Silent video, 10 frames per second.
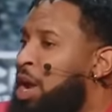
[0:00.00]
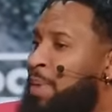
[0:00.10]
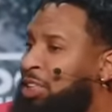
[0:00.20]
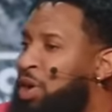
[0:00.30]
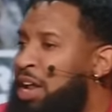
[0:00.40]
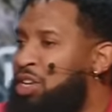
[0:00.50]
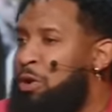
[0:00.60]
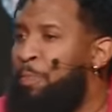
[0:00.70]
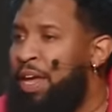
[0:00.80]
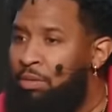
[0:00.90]
am I trying to do,
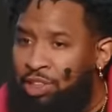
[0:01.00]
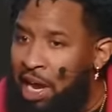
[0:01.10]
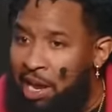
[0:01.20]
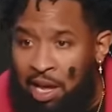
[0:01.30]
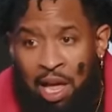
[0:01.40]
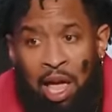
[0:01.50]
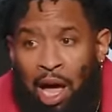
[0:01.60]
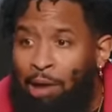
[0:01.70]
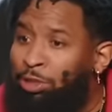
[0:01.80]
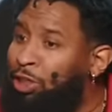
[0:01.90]
PMJ?
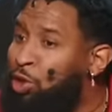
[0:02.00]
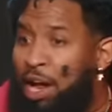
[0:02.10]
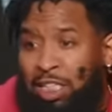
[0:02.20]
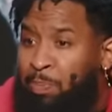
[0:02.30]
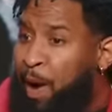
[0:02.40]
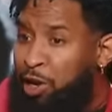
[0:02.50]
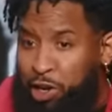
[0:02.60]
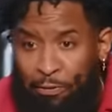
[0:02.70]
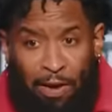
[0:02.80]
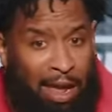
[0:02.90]
I'm just trying to spark
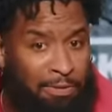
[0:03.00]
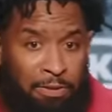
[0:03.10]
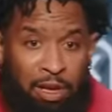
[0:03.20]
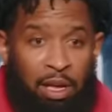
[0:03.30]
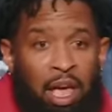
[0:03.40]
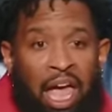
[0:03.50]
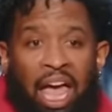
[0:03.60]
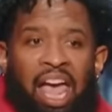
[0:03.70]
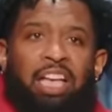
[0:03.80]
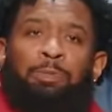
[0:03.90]
your faith,
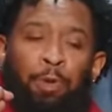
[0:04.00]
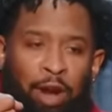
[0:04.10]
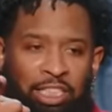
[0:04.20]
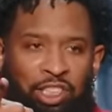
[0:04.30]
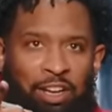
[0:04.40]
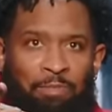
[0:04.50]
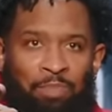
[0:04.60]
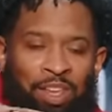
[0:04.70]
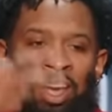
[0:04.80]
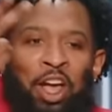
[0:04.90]
inspiration,
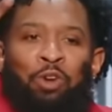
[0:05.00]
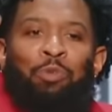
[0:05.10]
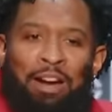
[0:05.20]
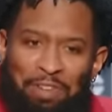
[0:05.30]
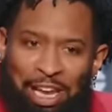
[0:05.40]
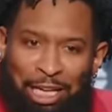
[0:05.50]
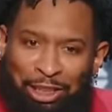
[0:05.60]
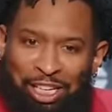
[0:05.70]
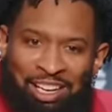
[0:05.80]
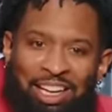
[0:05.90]

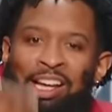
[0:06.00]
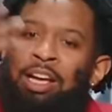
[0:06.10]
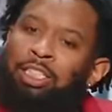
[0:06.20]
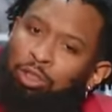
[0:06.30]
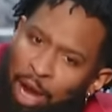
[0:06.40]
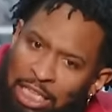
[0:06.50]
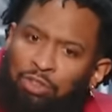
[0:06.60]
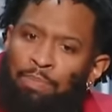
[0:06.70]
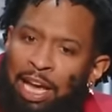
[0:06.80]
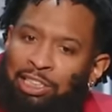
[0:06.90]
revelation,
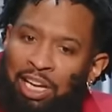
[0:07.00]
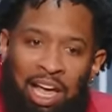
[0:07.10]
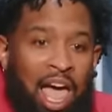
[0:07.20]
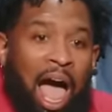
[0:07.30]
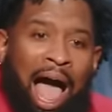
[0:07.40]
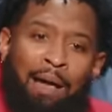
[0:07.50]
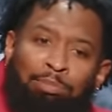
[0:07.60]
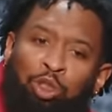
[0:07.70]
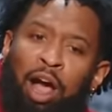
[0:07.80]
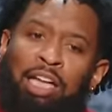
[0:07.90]
transformation. I'm
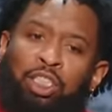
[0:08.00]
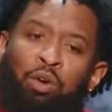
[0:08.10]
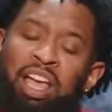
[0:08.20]
trying to